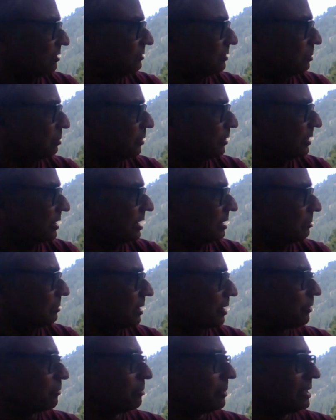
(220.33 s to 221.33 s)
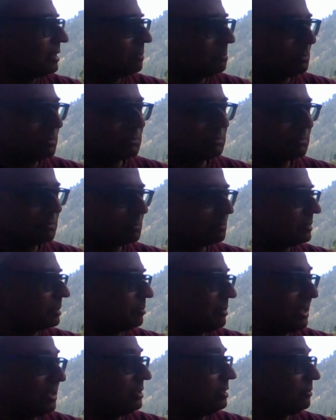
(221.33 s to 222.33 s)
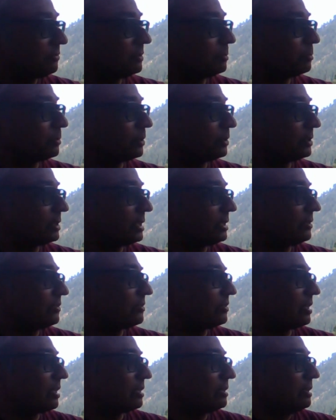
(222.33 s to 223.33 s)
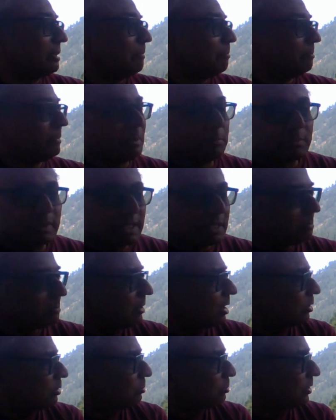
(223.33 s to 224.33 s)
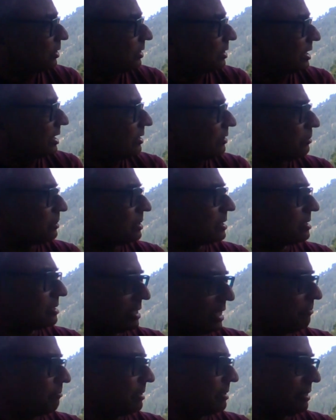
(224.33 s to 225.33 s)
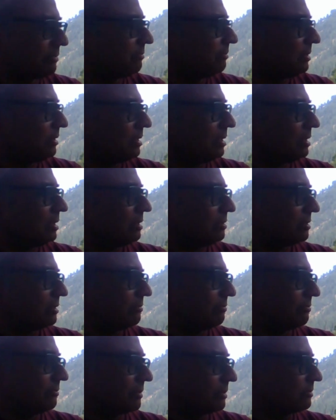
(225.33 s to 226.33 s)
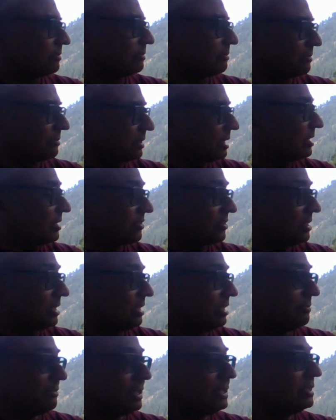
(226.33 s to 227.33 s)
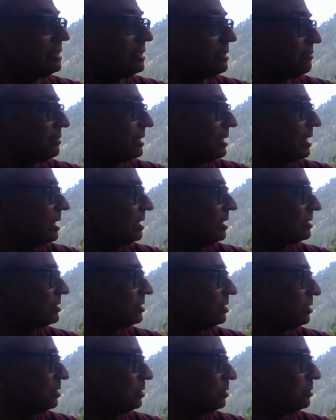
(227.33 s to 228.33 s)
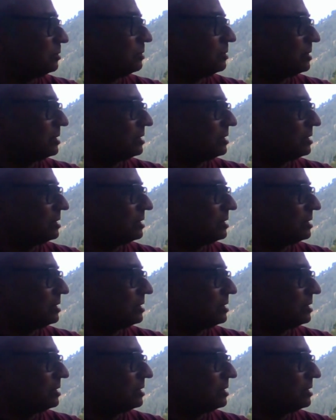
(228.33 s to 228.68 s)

of the protein, because many of the proteins are membrane-bound proteins, which have been traditionally very difficult to